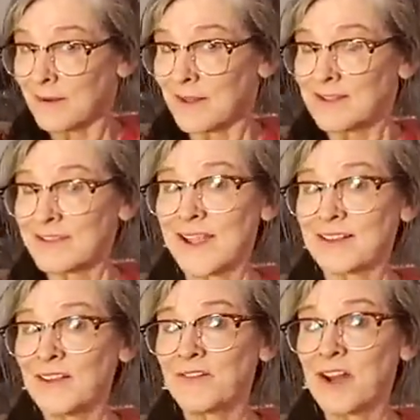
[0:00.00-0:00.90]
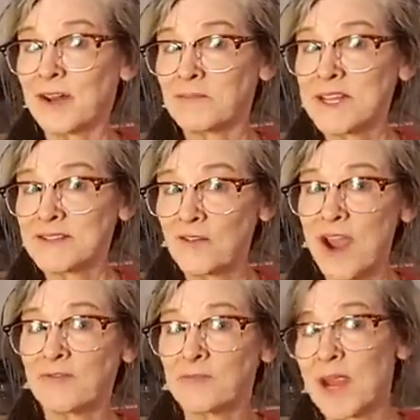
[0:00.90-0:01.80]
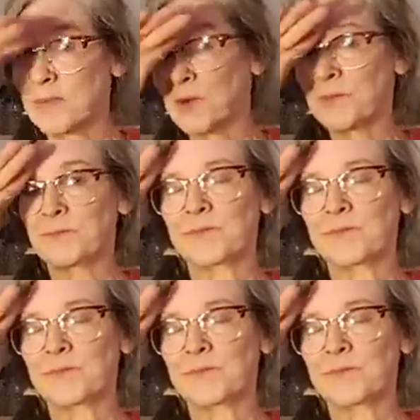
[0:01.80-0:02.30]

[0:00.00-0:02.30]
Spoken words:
It's like living on a piece of graph paper.